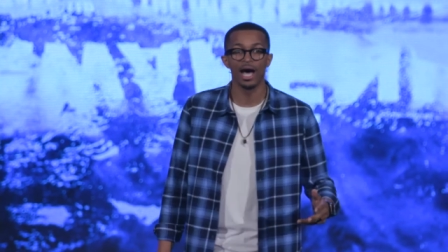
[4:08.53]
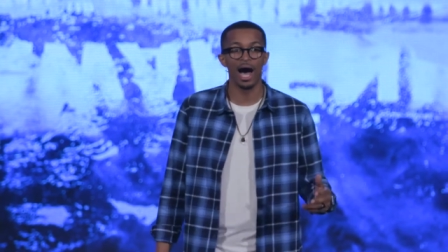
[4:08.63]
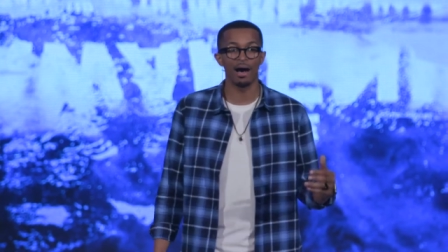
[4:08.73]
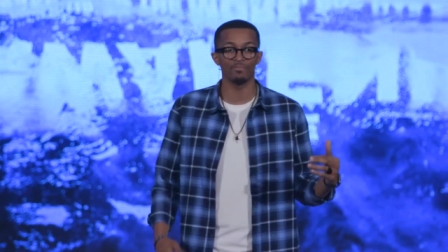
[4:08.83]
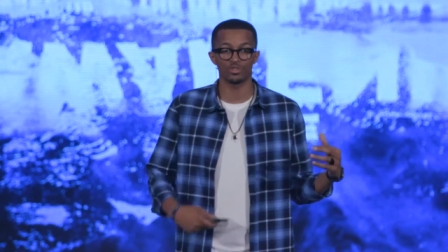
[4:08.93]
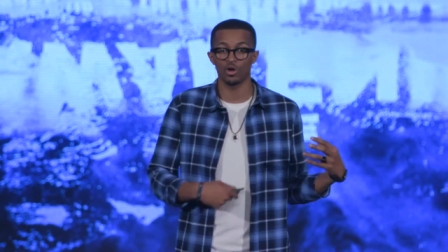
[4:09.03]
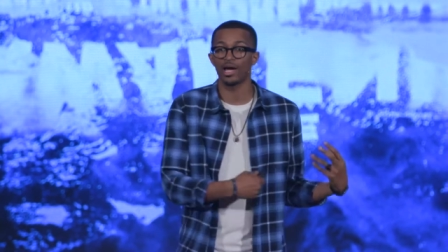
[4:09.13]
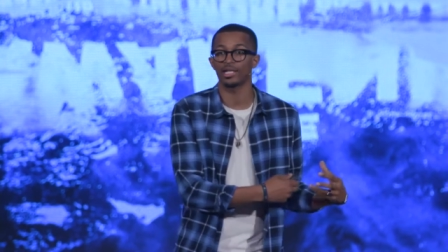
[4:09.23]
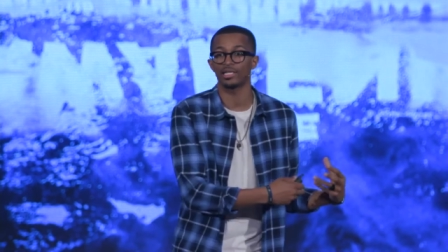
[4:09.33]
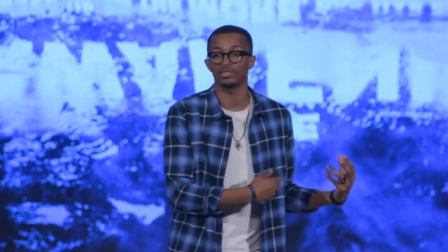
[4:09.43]
I'm
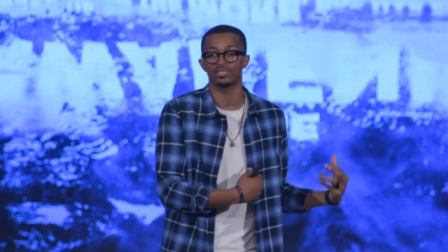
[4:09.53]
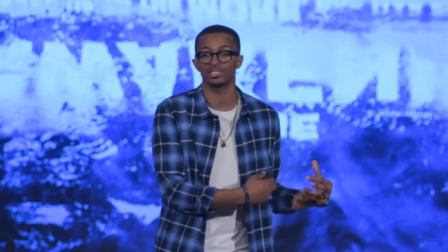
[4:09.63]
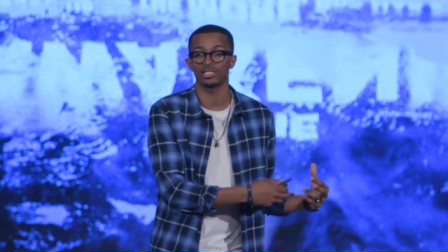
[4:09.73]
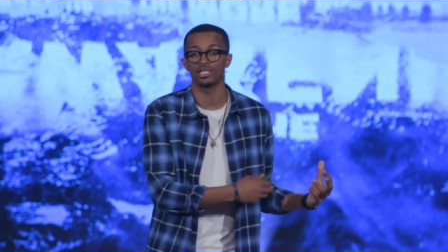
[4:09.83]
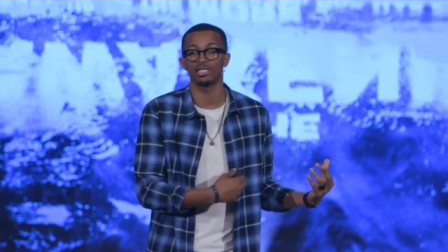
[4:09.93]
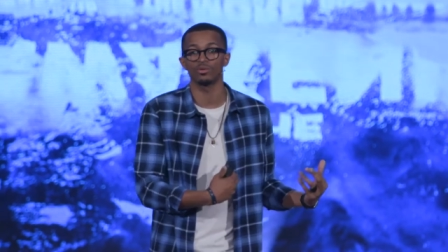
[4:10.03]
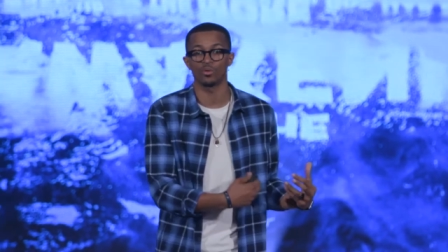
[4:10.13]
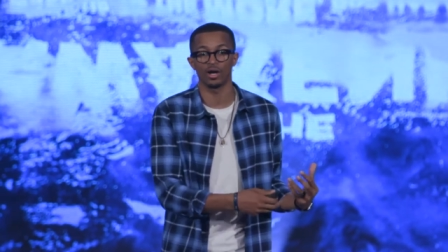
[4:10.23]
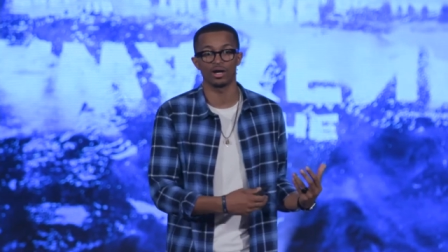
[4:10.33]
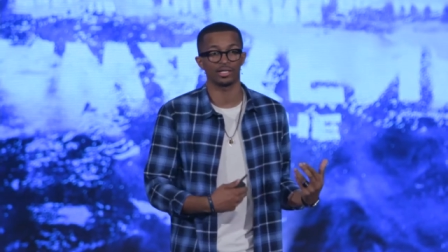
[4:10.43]
trying to get the CD to
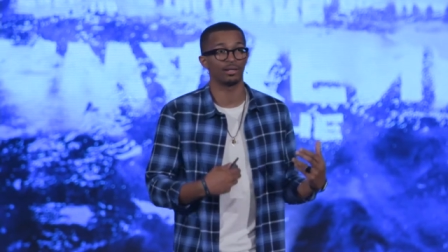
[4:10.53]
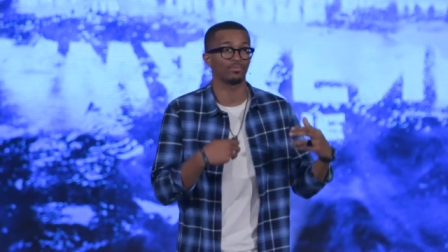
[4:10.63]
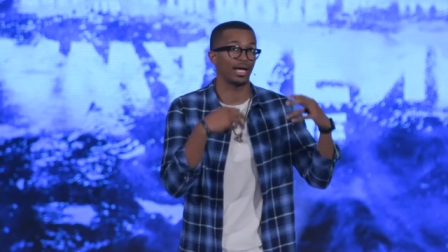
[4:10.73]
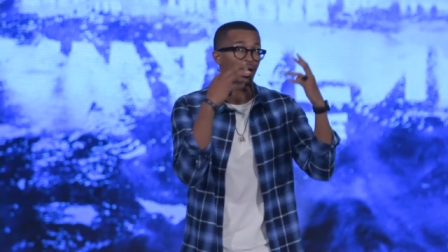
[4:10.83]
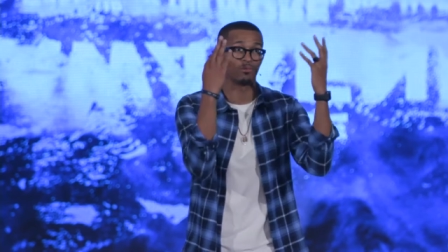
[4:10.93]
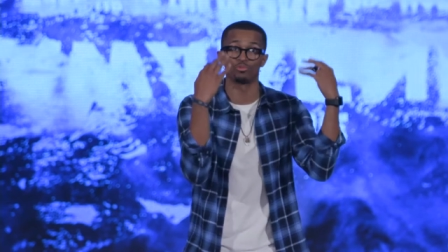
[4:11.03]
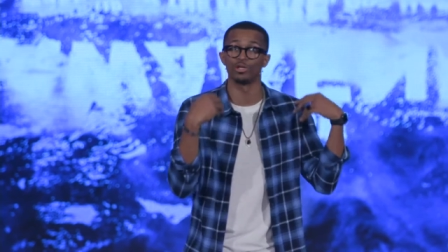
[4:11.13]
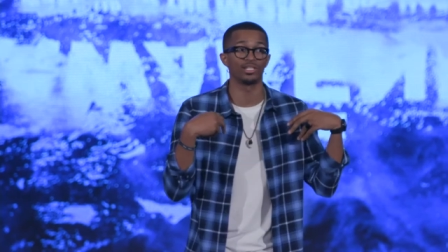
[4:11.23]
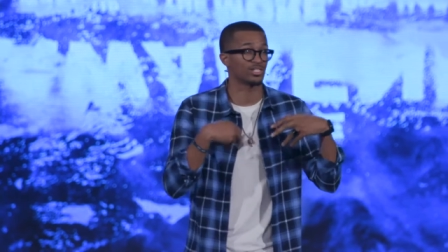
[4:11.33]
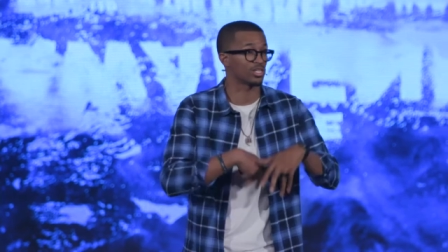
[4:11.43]
work, and I'm like, I'm
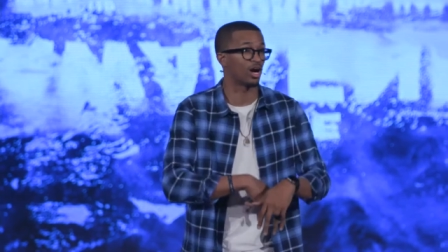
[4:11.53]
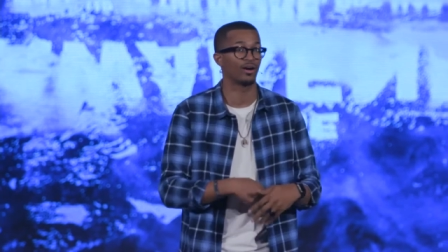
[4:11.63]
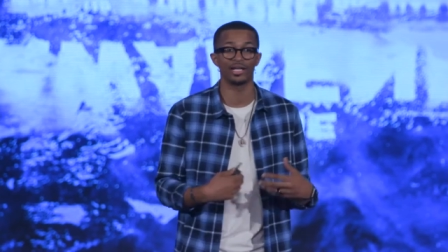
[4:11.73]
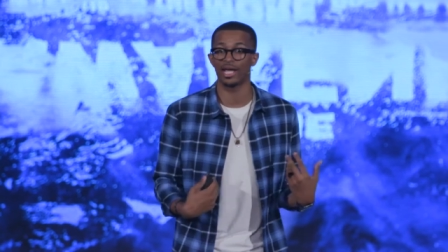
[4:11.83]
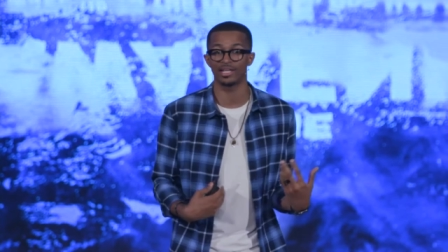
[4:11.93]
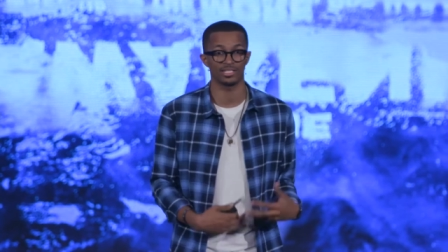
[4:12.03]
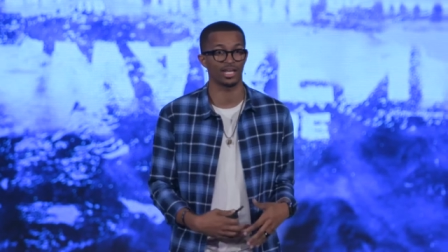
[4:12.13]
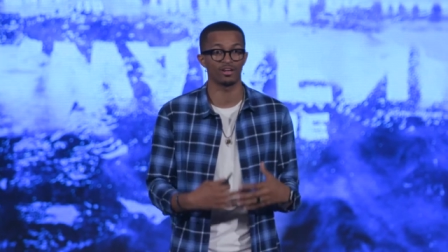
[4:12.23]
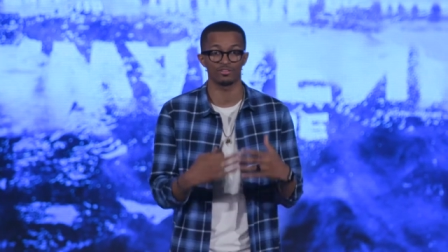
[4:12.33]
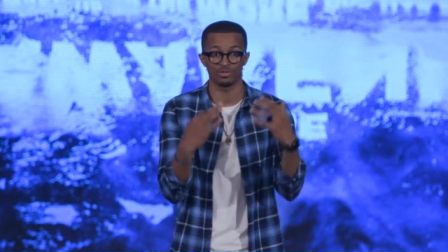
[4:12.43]
really sorry, Aunt
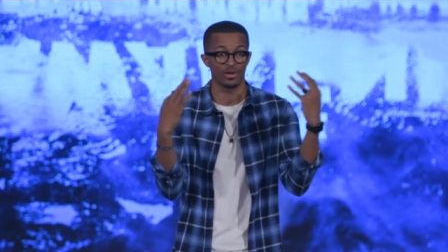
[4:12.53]
Sandra.